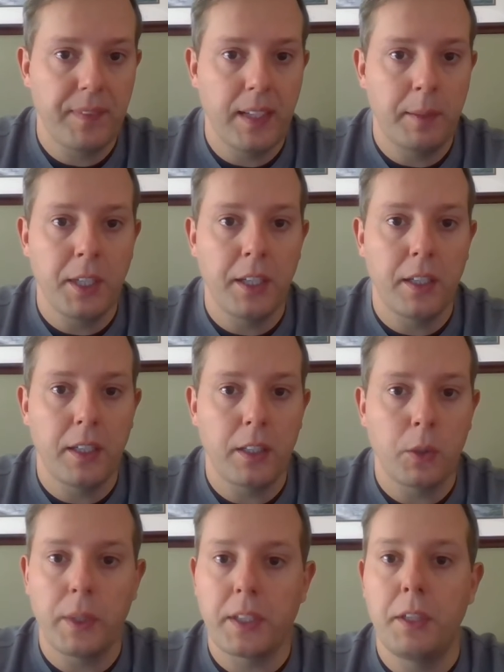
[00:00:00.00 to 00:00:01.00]
I'm going
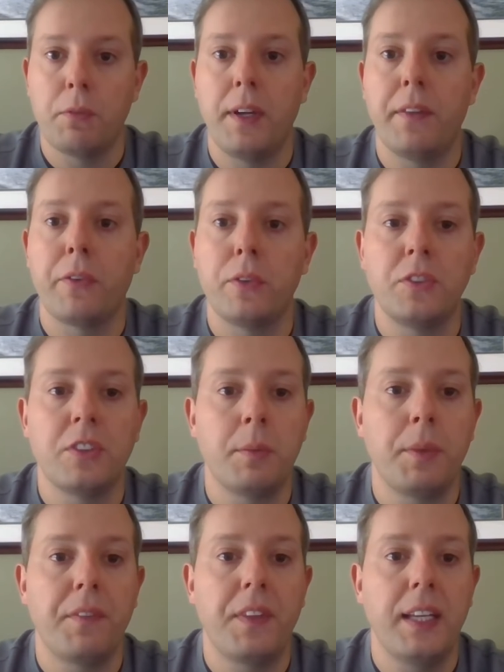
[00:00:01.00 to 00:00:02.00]
to quickly run through
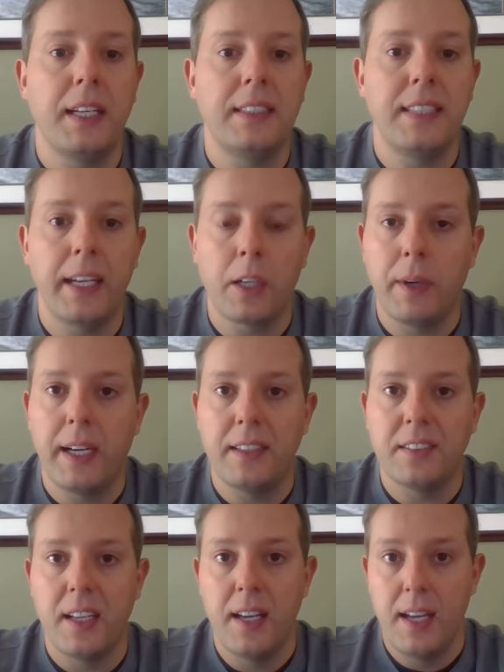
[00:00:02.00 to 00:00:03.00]
some of the
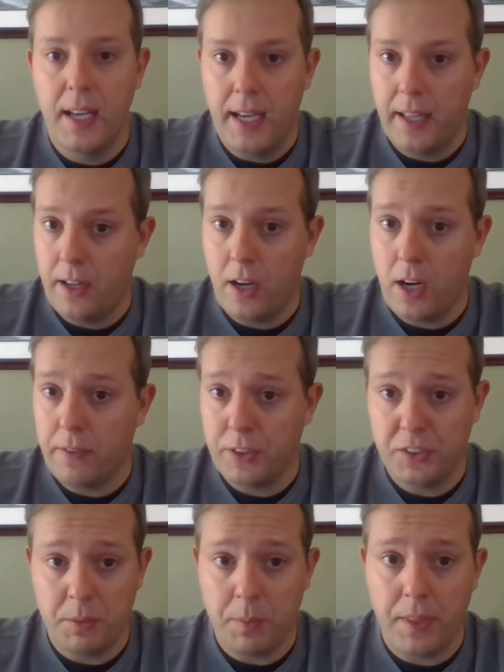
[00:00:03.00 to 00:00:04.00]
takeaways and then
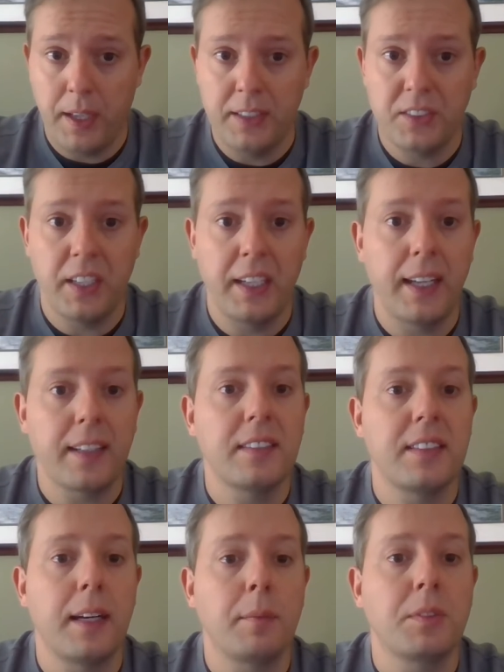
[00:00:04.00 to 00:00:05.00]
offer some thoughts on next
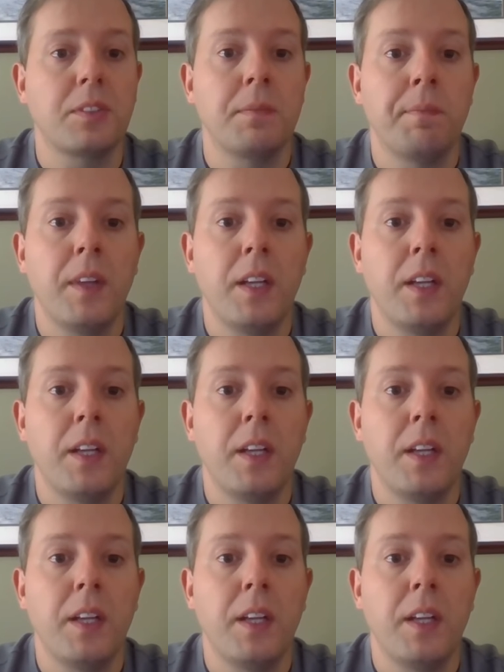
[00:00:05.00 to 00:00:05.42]
steps.